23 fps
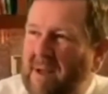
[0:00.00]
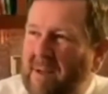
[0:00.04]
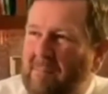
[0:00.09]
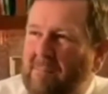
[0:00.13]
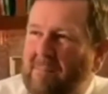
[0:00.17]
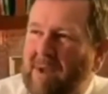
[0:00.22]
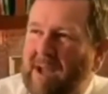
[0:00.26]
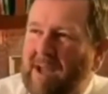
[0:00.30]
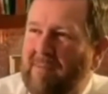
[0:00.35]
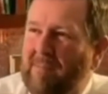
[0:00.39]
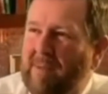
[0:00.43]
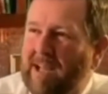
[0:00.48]

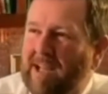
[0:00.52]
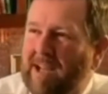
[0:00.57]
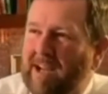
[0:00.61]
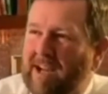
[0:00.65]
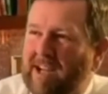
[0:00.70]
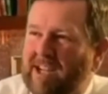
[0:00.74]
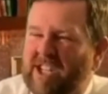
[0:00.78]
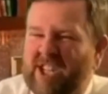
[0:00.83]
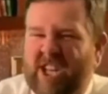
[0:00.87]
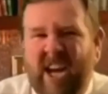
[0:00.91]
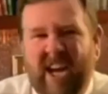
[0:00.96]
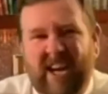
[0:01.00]
Maybe
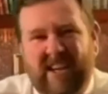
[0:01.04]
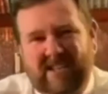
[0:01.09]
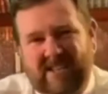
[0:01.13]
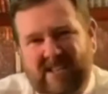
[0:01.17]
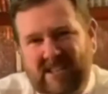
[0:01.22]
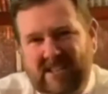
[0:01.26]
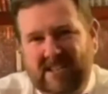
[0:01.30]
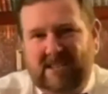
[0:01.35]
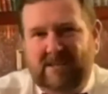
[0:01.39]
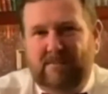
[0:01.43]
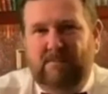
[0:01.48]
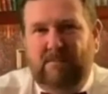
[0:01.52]
a
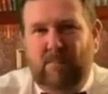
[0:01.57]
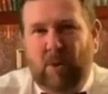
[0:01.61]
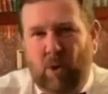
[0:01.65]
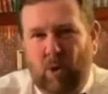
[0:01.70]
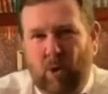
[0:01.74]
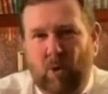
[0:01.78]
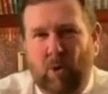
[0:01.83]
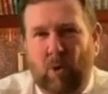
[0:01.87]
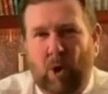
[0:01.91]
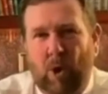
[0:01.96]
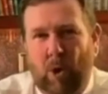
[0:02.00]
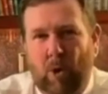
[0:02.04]
Texas
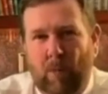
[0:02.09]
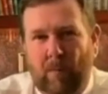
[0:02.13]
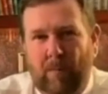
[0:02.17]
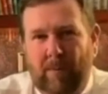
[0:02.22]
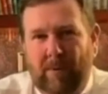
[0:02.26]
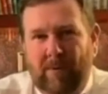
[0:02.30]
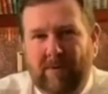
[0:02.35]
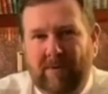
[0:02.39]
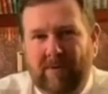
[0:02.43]
Bull Rope.